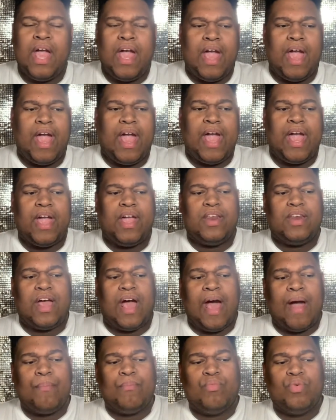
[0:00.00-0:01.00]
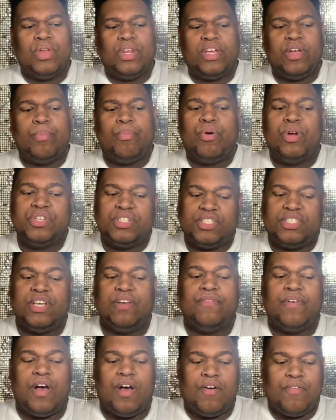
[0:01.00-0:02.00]
And I'm really appreciative
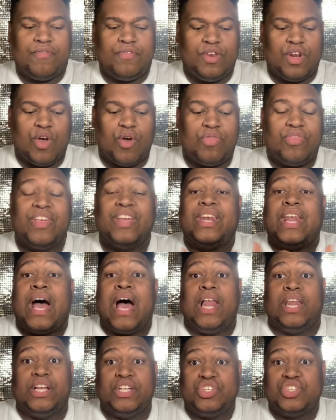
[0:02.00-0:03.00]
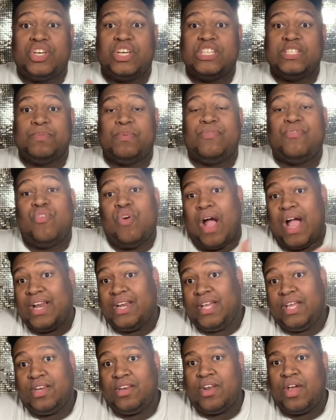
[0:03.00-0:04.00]
of, you know, the knowledge, because before I
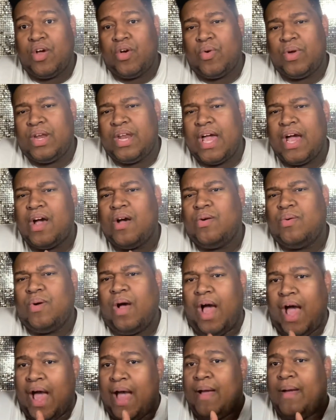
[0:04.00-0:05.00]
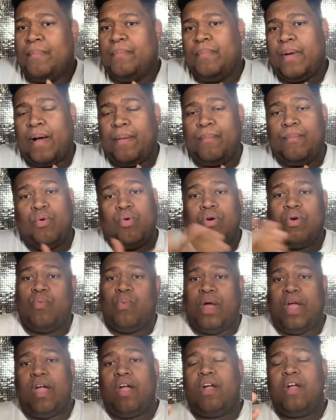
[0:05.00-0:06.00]
didn't know, and now I'm more
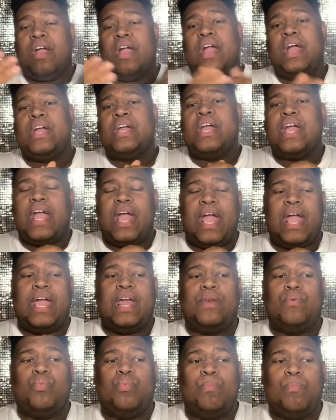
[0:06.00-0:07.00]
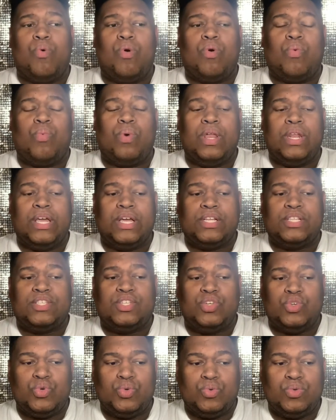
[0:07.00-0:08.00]
aware and more willing
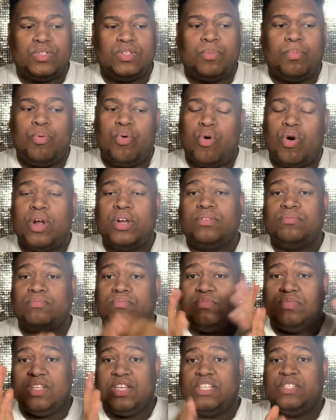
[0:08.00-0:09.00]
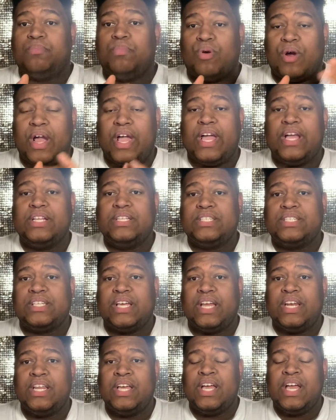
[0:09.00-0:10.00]
to support these brands
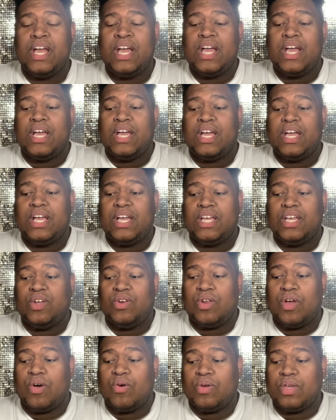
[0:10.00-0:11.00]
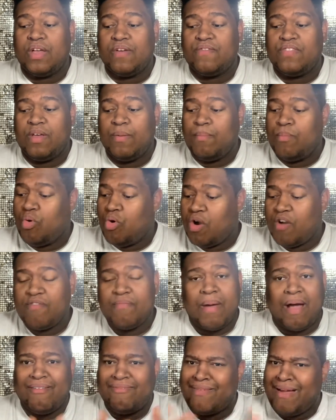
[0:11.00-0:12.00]
and, you know, give them more of
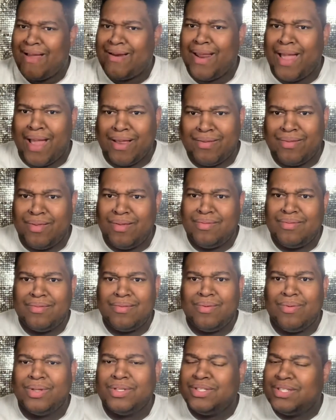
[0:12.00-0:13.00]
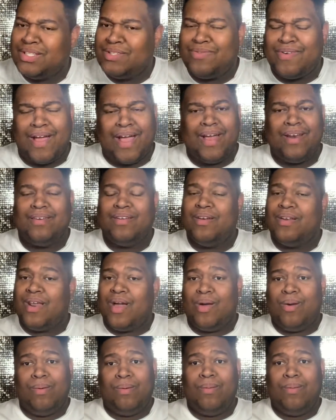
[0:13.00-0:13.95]
my finances, which is fine, you know,